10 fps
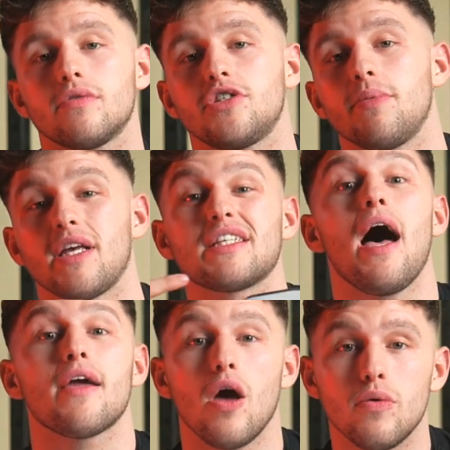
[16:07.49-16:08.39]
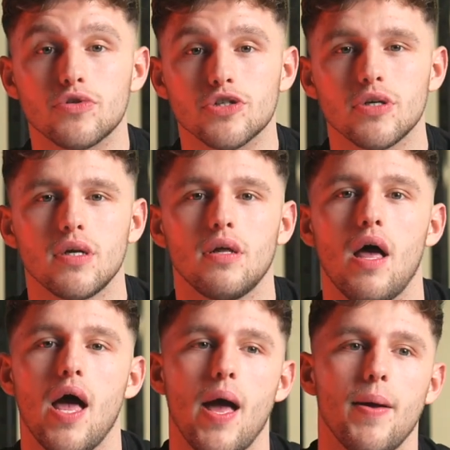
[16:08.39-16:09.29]
gymnasts I coach,
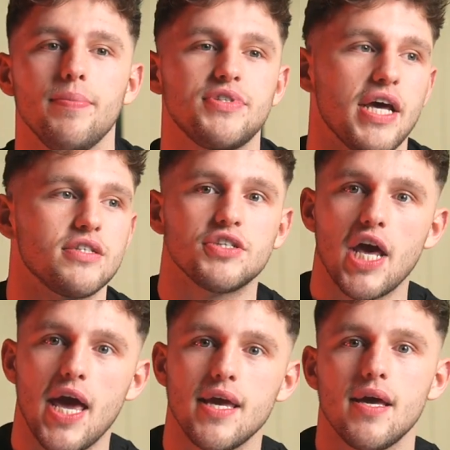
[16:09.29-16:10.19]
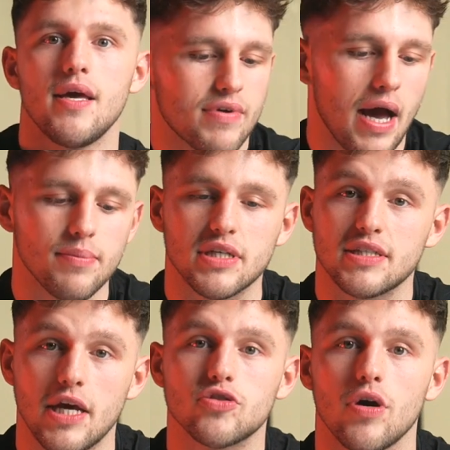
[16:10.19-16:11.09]
day to day, camps,
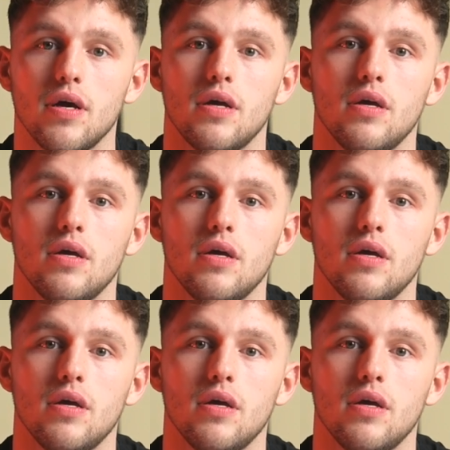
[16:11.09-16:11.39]
etc.